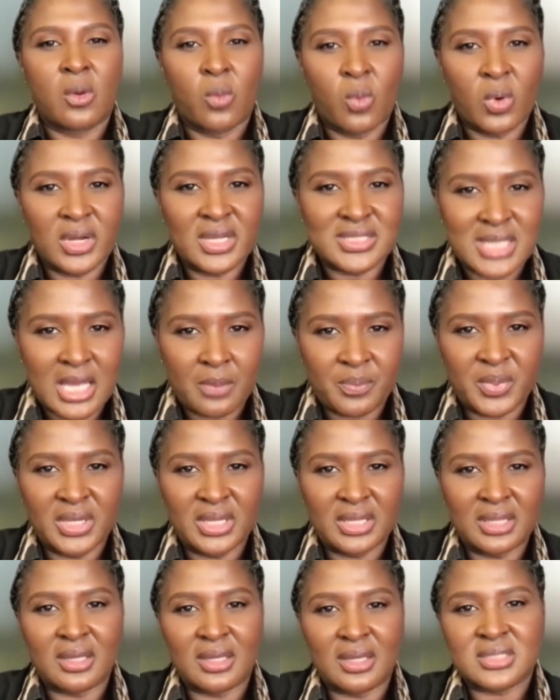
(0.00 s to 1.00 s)
what is
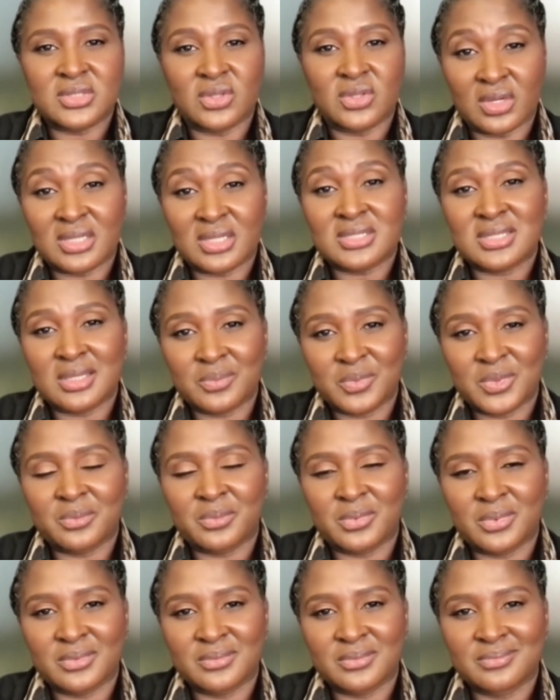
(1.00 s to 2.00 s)
happening here is not
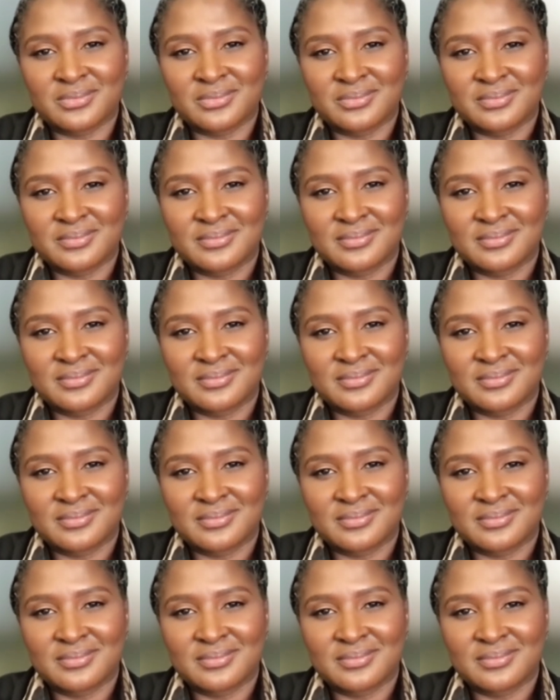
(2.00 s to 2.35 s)
acceptable.